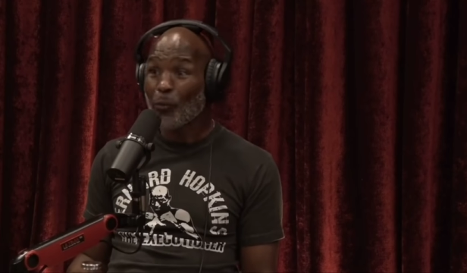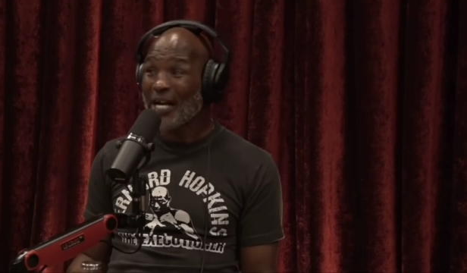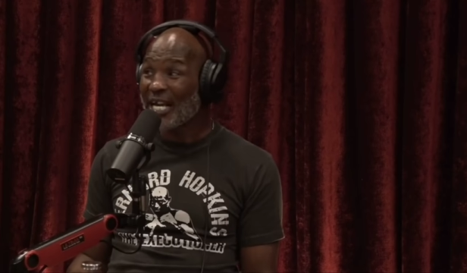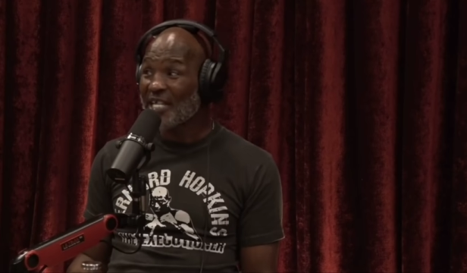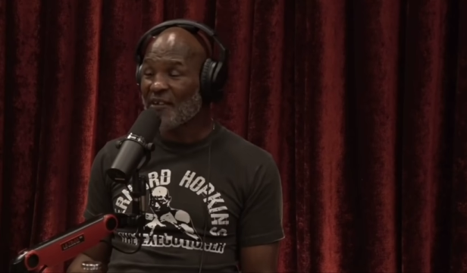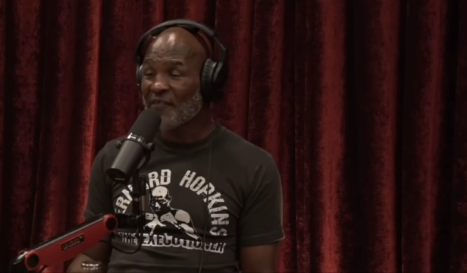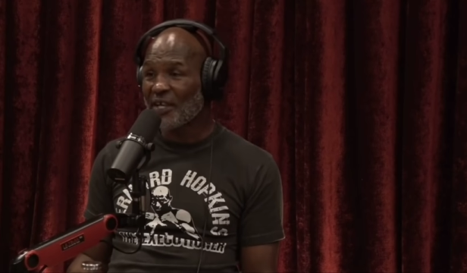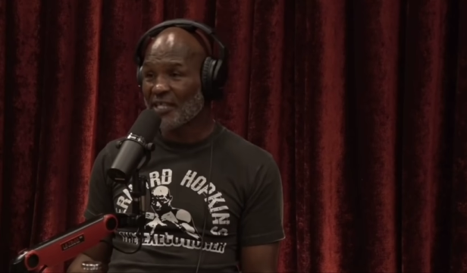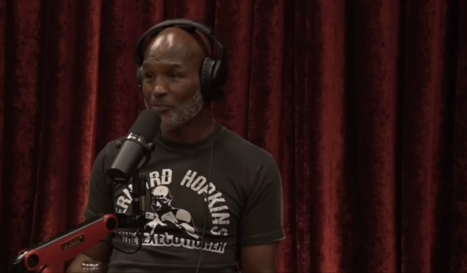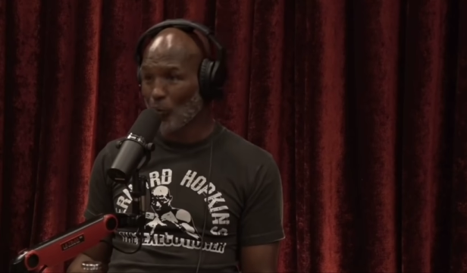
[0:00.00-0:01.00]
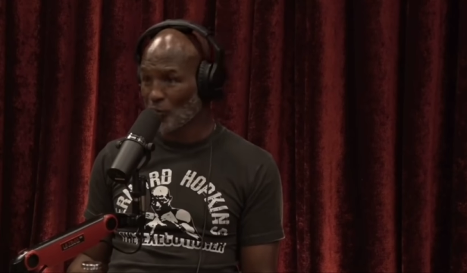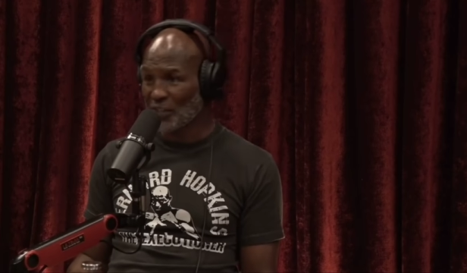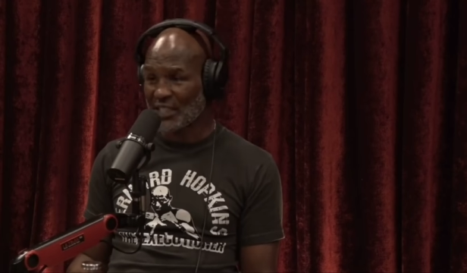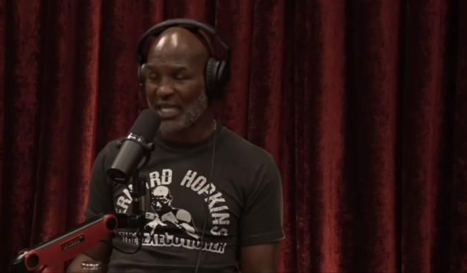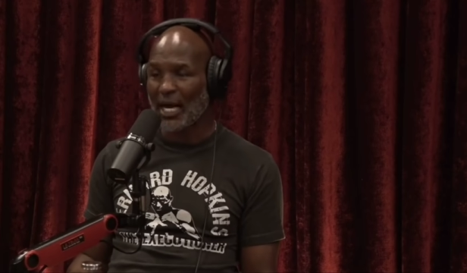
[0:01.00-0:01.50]
when they're in your face most
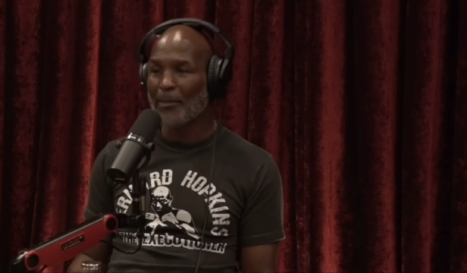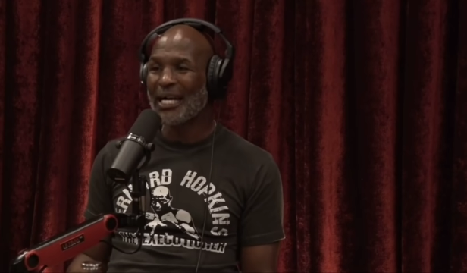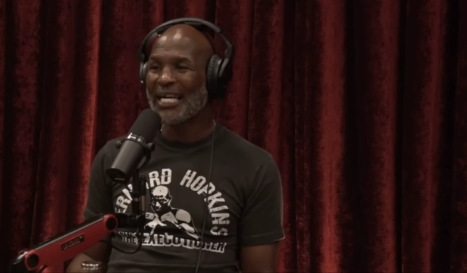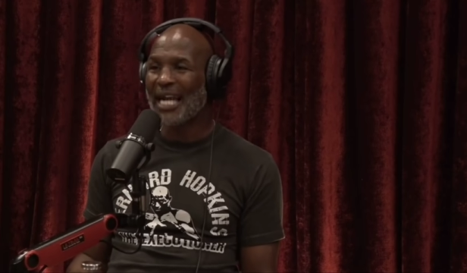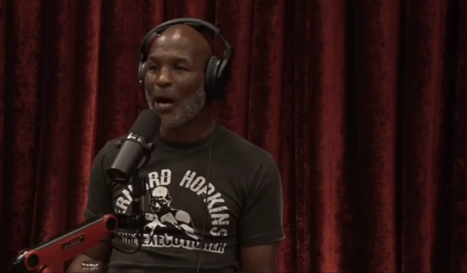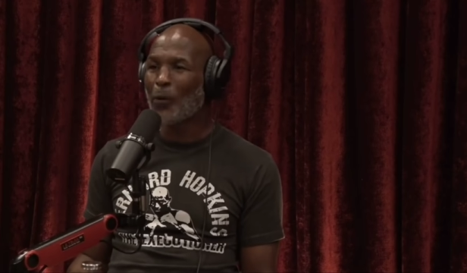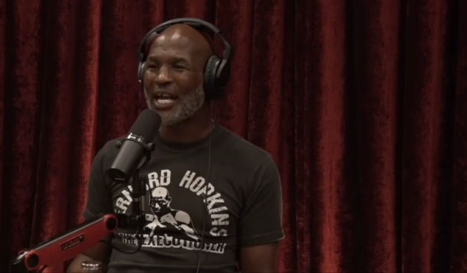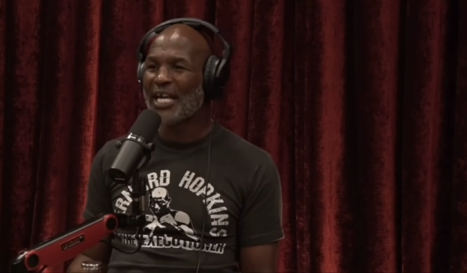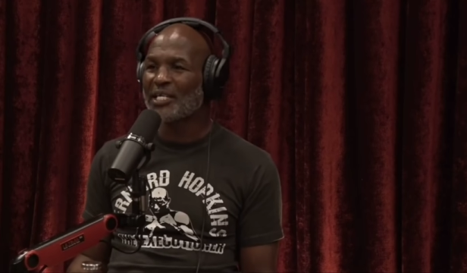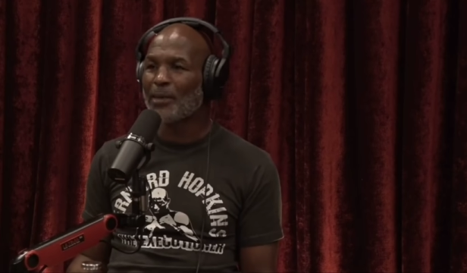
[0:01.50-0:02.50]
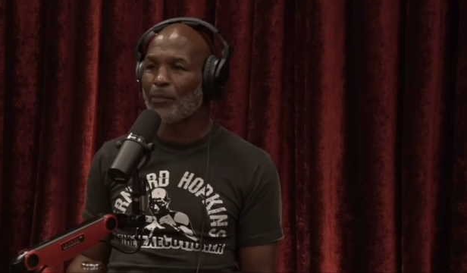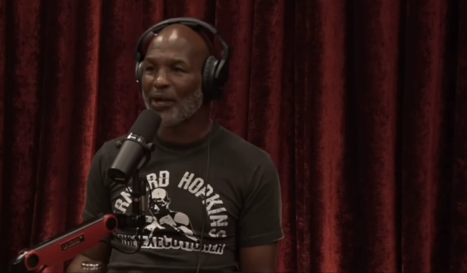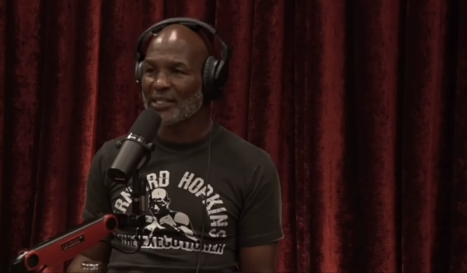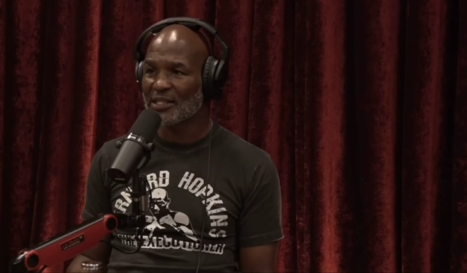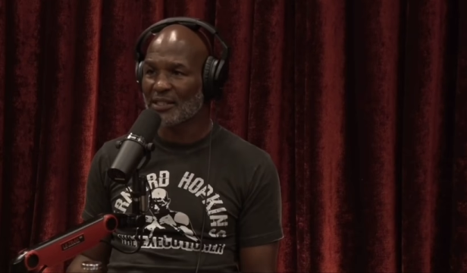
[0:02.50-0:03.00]
of the time, not when they're in your
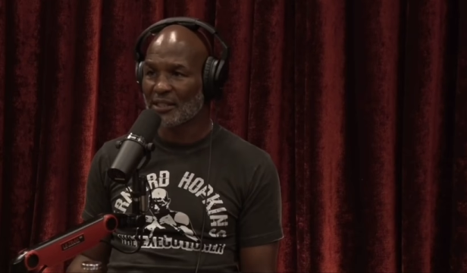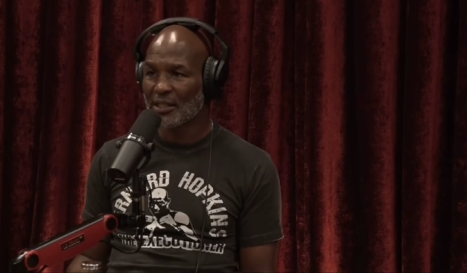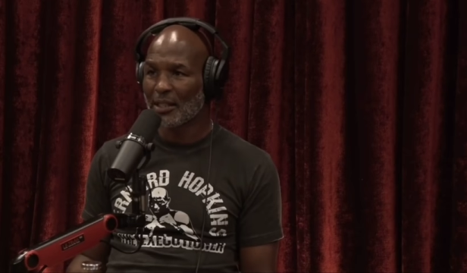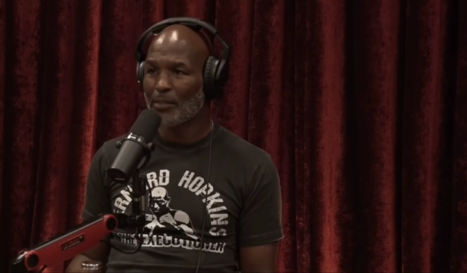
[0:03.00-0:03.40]
presence,